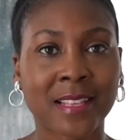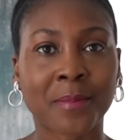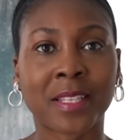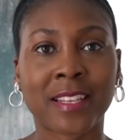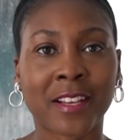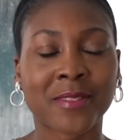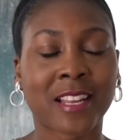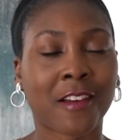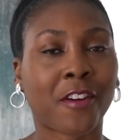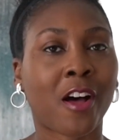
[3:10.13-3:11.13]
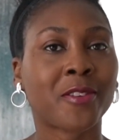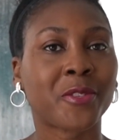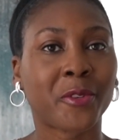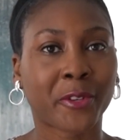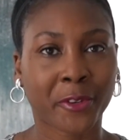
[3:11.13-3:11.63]
Something else that I've
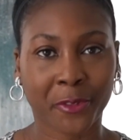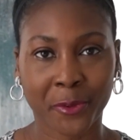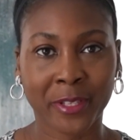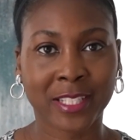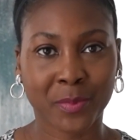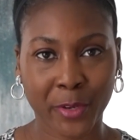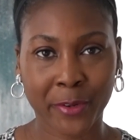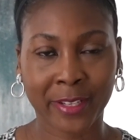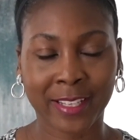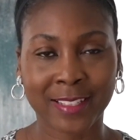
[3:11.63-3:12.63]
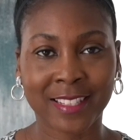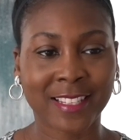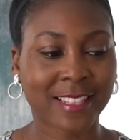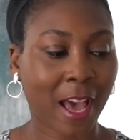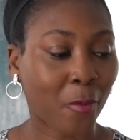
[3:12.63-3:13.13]
also learned through experience
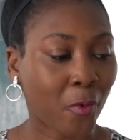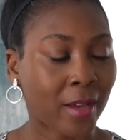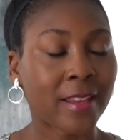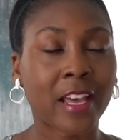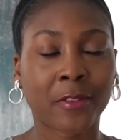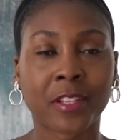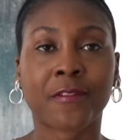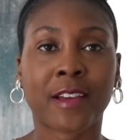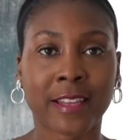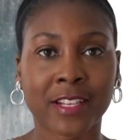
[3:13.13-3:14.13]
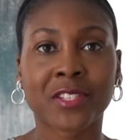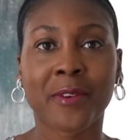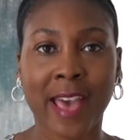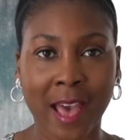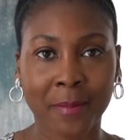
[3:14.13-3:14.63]
is that one healthy financial
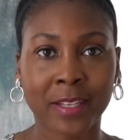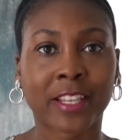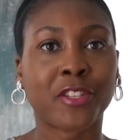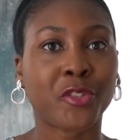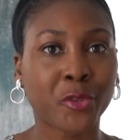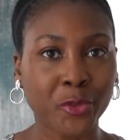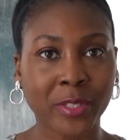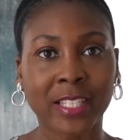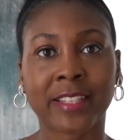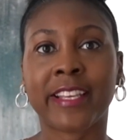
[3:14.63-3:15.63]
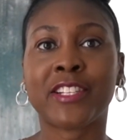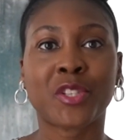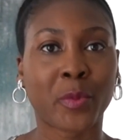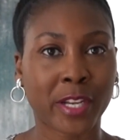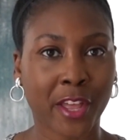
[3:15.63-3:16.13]
habit can usually lead
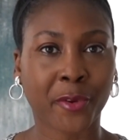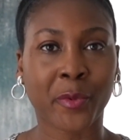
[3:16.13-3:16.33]
to another